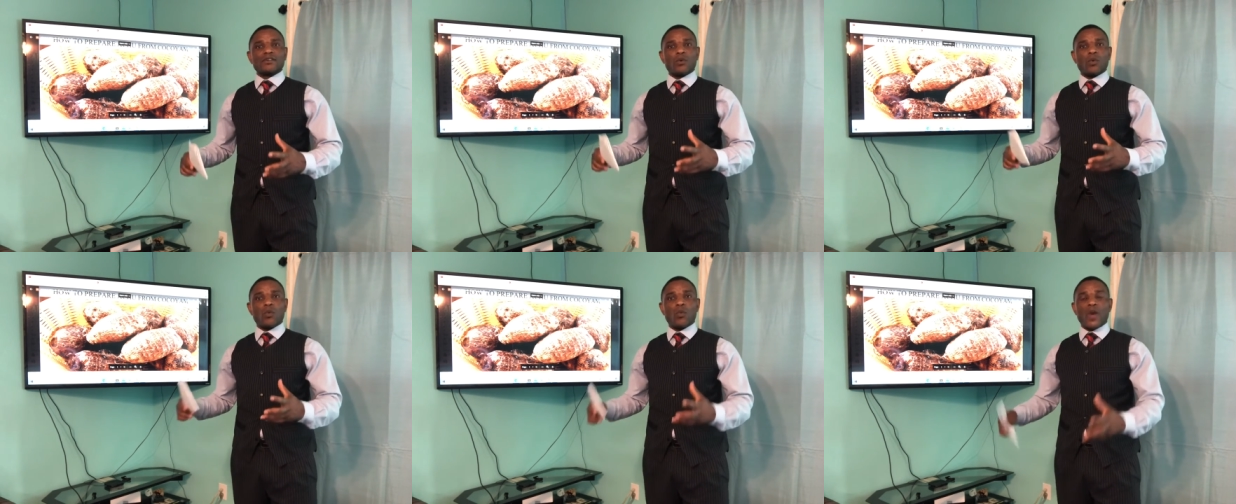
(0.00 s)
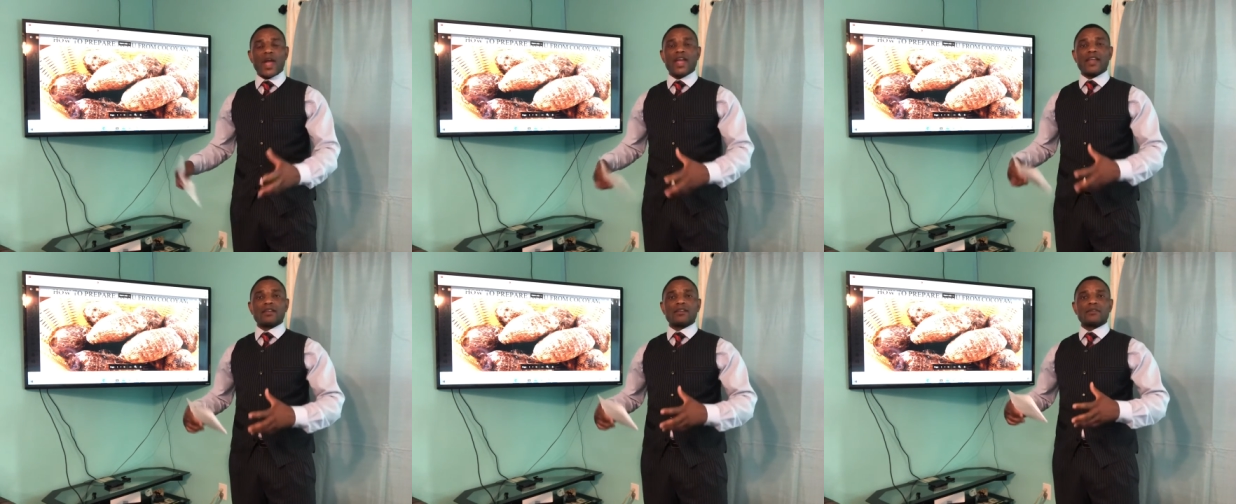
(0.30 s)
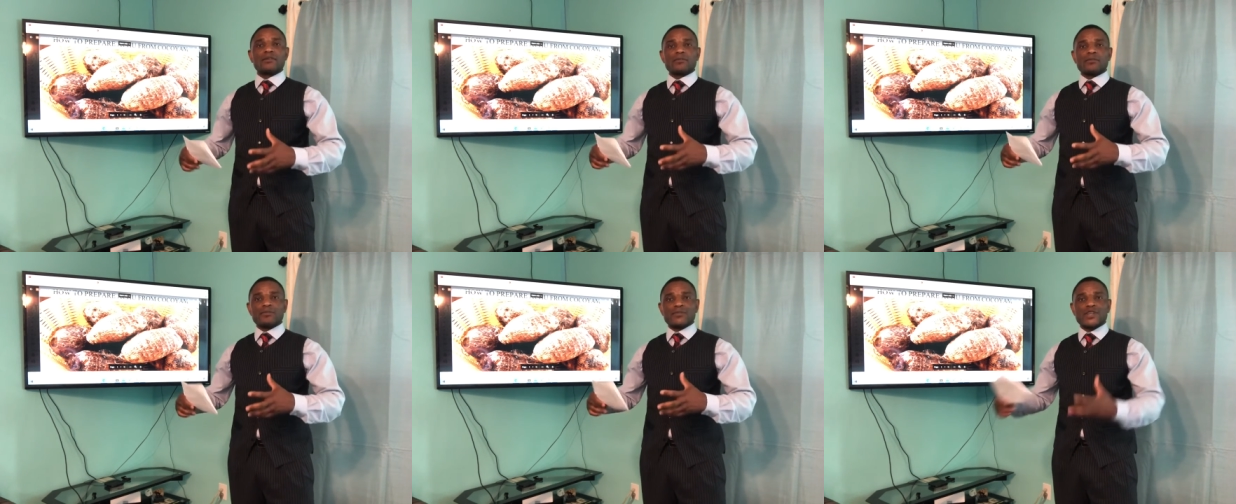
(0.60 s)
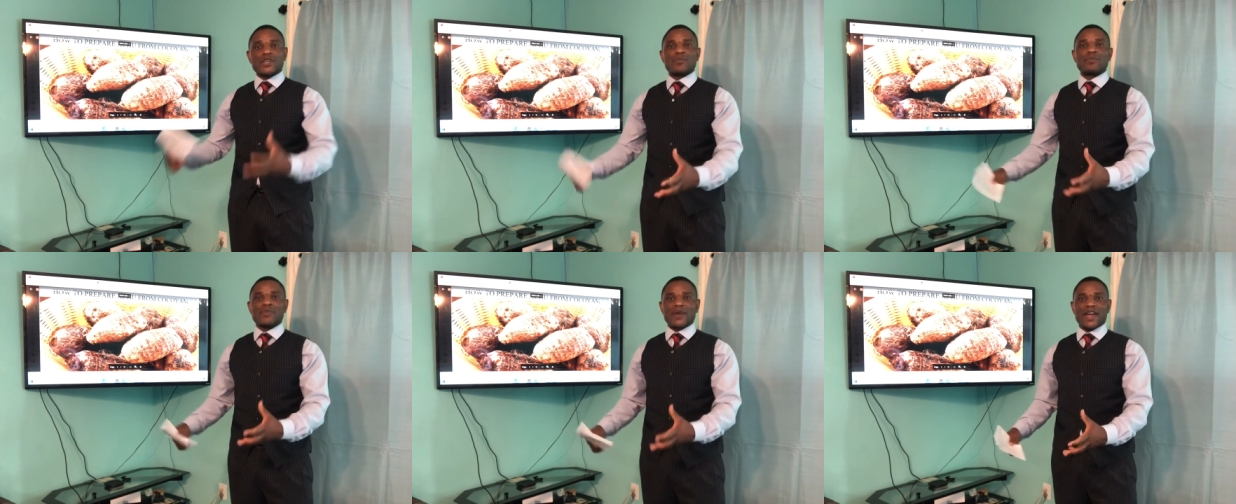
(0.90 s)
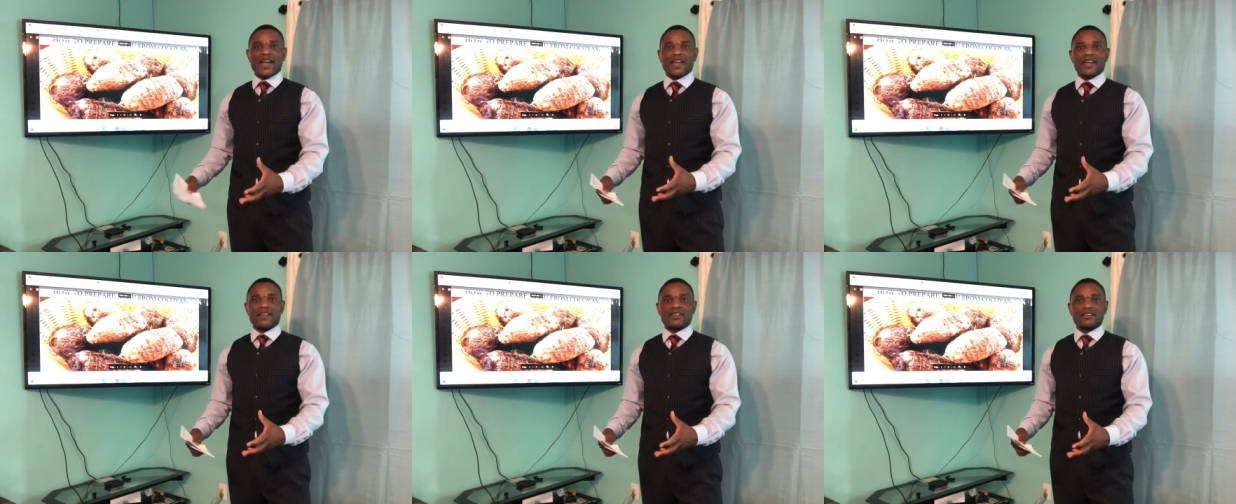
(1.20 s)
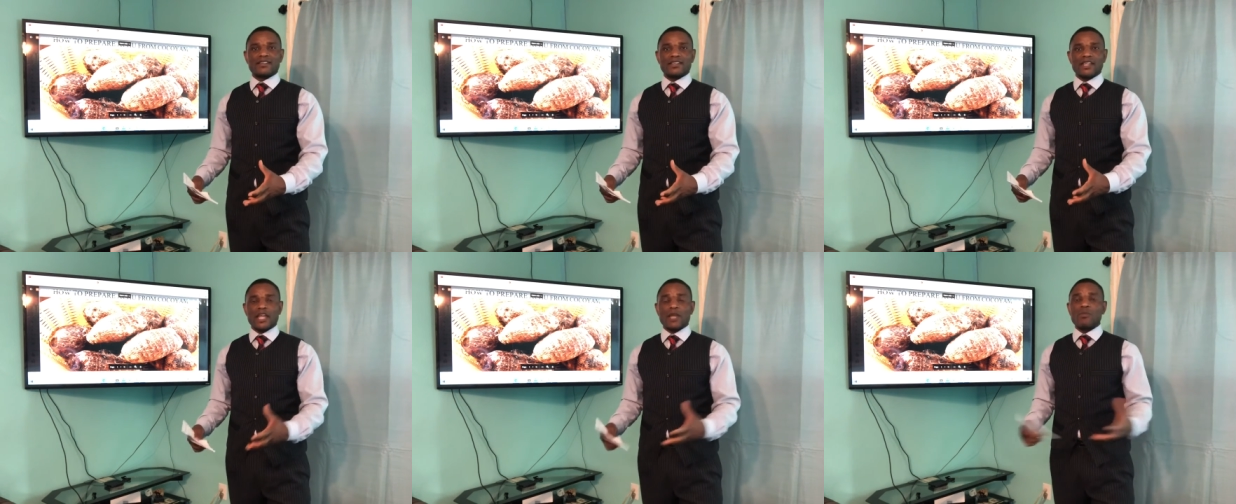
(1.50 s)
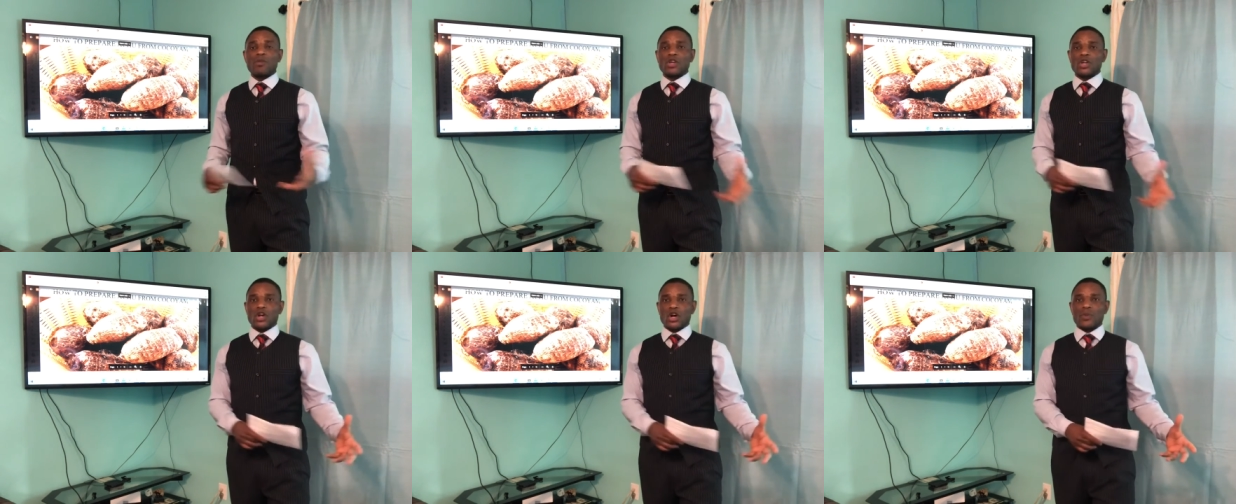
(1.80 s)
when prepared, it
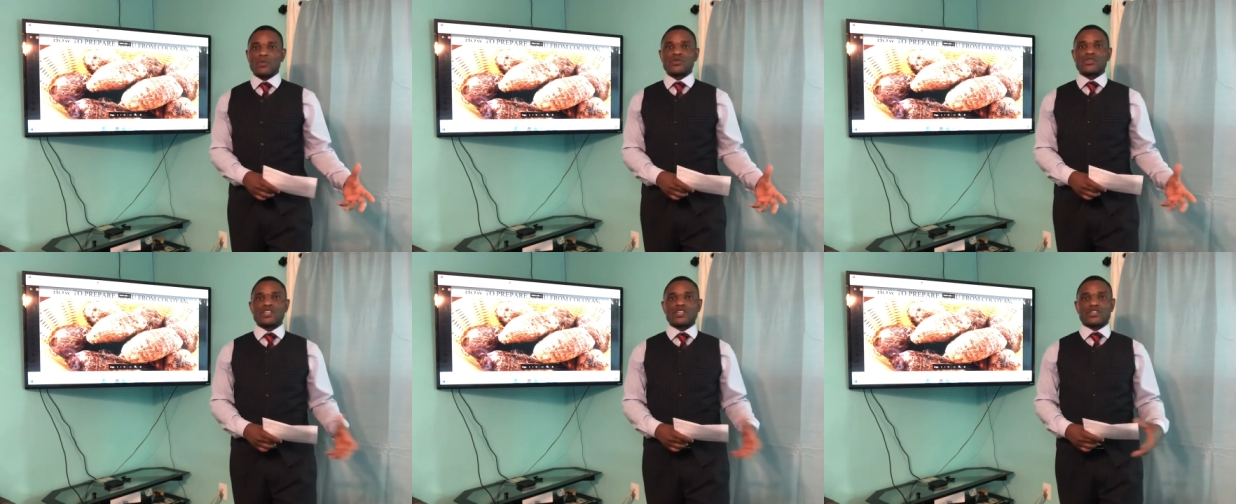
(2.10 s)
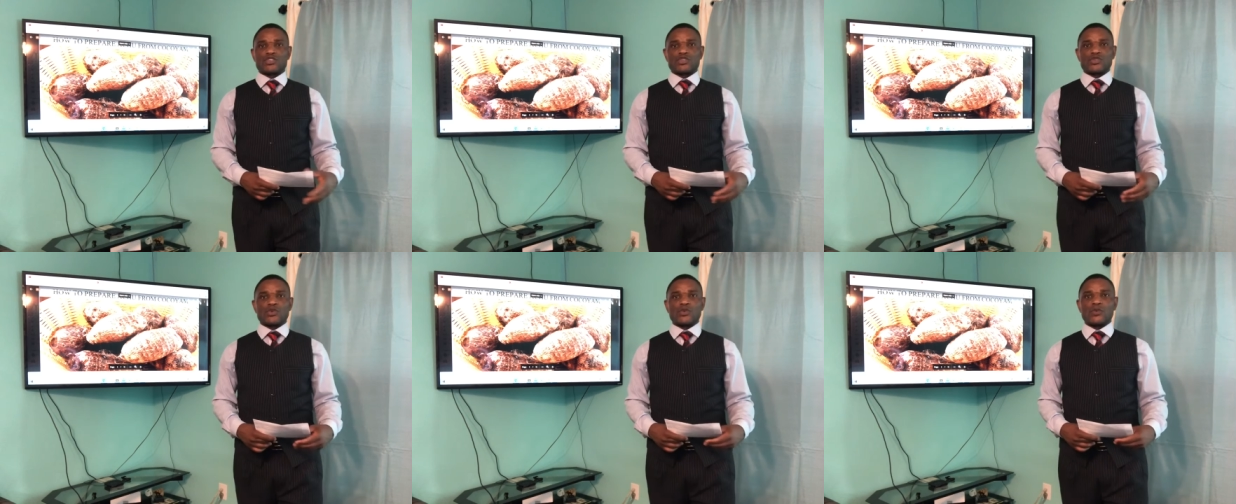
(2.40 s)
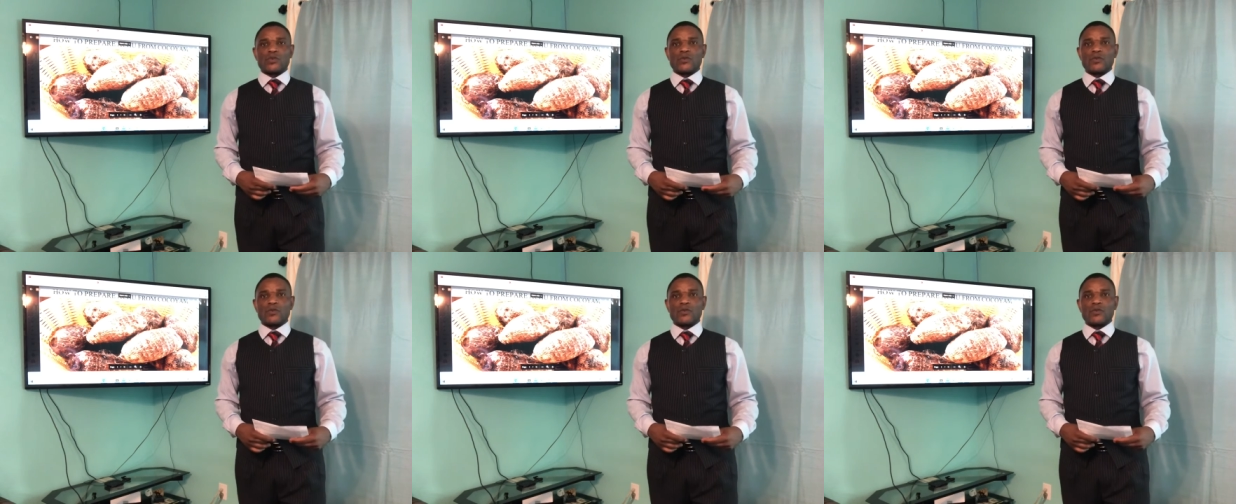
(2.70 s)
becomes achu.